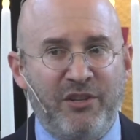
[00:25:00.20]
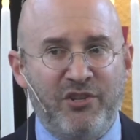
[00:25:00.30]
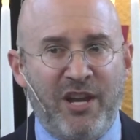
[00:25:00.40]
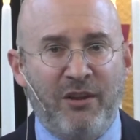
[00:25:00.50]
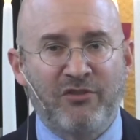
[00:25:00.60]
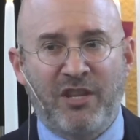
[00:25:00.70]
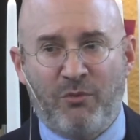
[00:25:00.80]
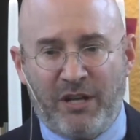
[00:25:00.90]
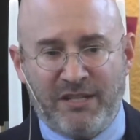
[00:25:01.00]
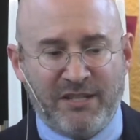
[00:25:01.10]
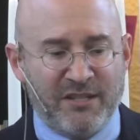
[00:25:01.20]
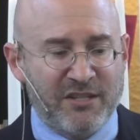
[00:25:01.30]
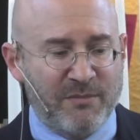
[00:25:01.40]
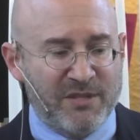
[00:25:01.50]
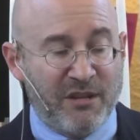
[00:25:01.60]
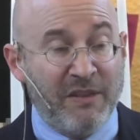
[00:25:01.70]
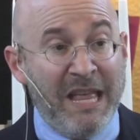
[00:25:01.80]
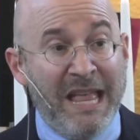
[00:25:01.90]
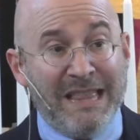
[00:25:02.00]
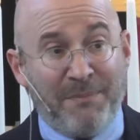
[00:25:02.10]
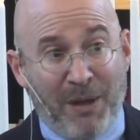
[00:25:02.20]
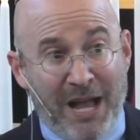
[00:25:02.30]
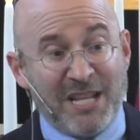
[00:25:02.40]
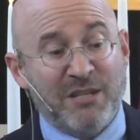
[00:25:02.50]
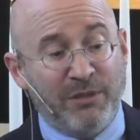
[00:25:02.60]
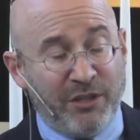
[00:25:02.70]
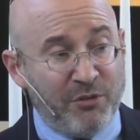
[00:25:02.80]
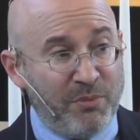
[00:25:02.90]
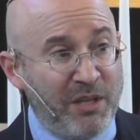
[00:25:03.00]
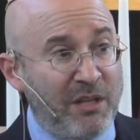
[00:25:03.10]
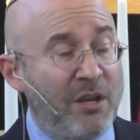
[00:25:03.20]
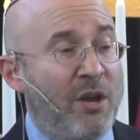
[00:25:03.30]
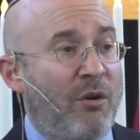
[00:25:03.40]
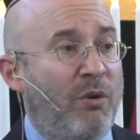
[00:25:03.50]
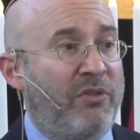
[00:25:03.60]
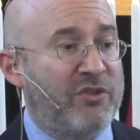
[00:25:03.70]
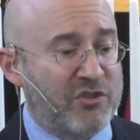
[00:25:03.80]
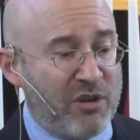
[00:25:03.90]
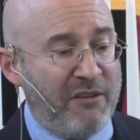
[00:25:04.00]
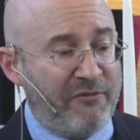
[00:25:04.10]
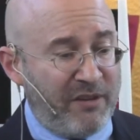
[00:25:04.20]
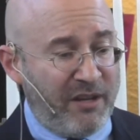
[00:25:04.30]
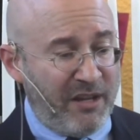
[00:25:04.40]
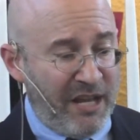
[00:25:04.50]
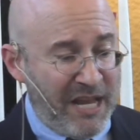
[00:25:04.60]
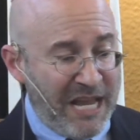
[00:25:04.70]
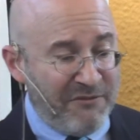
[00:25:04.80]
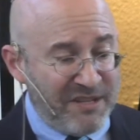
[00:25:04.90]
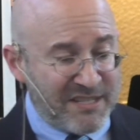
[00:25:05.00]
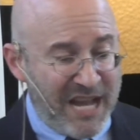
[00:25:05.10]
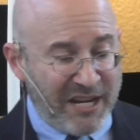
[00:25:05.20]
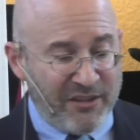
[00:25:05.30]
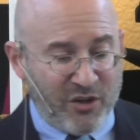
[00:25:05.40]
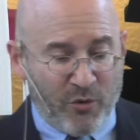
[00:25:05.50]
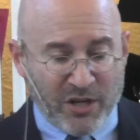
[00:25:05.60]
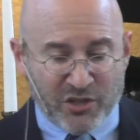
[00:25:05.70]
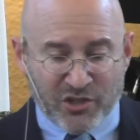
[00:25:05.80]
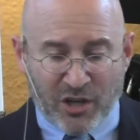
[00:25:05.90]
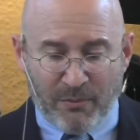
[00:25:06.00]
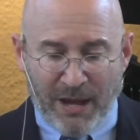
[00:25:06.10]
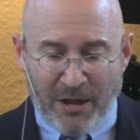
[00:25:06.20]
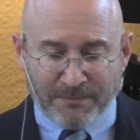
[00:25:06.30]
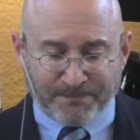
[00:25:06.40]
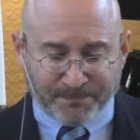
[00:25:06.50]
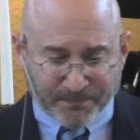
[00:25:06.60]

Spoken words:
in jail, so they want to distance themselves. That possibly could be what the strife and the envy side of the equation is all about.